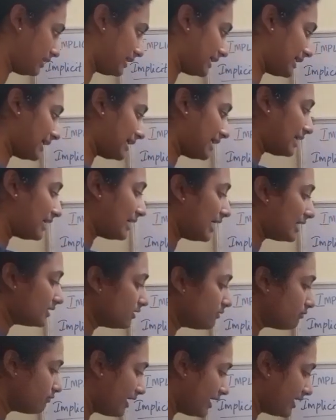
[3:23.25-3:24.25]
declare
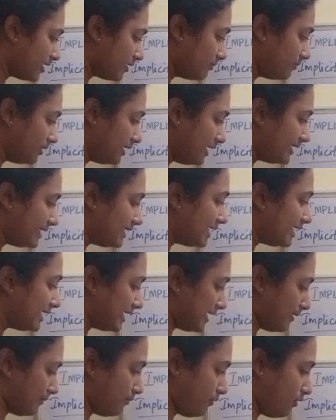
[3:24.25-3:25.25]
another variable
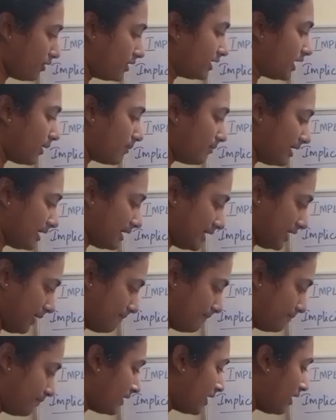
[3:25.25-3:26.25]
dnum, double
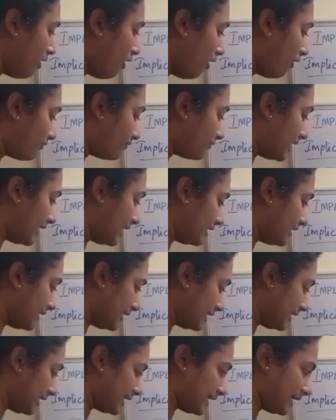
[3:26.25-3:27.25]
num, of
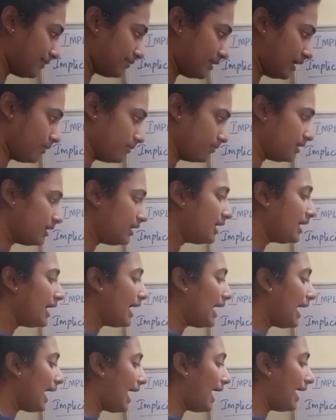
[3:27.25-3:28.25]
data type double,
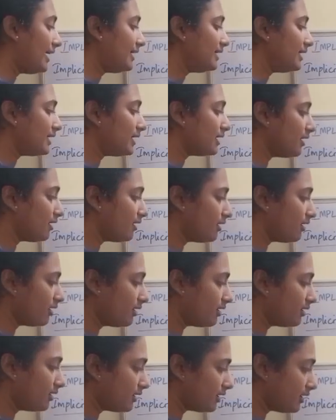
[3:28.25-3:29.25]
and
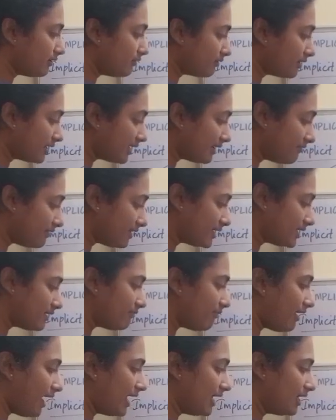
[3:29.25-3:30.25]
give it
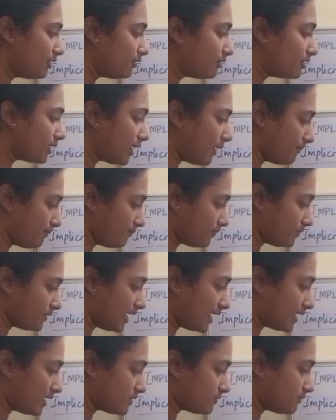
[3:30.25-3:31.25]
a value num,
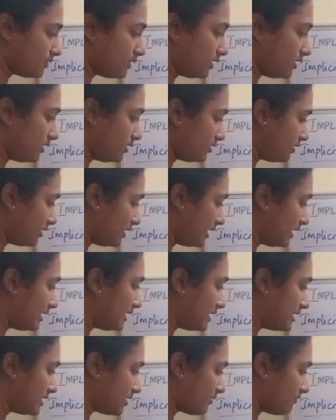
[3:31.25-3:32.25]
that is the
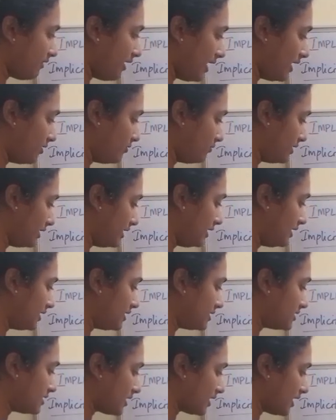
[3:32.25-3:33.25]
integer value, the
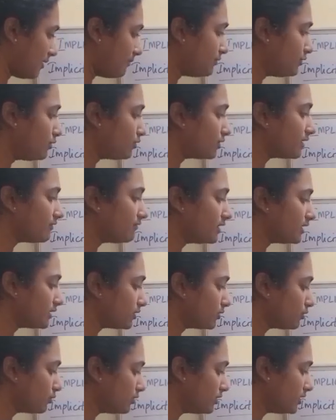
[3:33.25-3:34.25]
integer num. You give
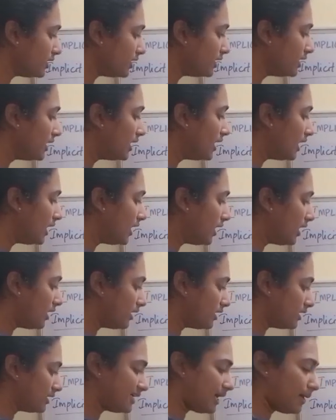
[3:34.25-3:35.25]
it to the
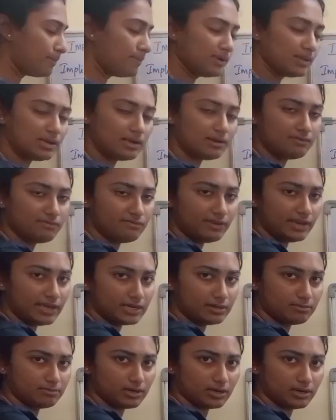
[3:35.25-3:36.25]
double
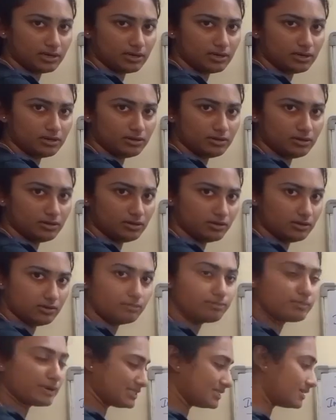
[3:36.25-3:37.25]
variable
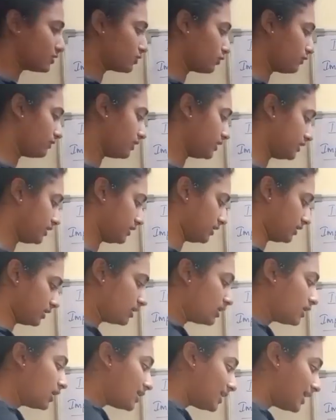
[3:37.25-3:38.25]
present over
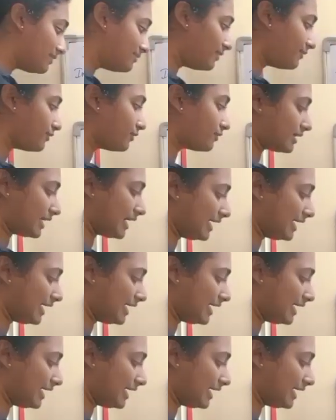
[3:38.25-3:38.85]
here. Now if you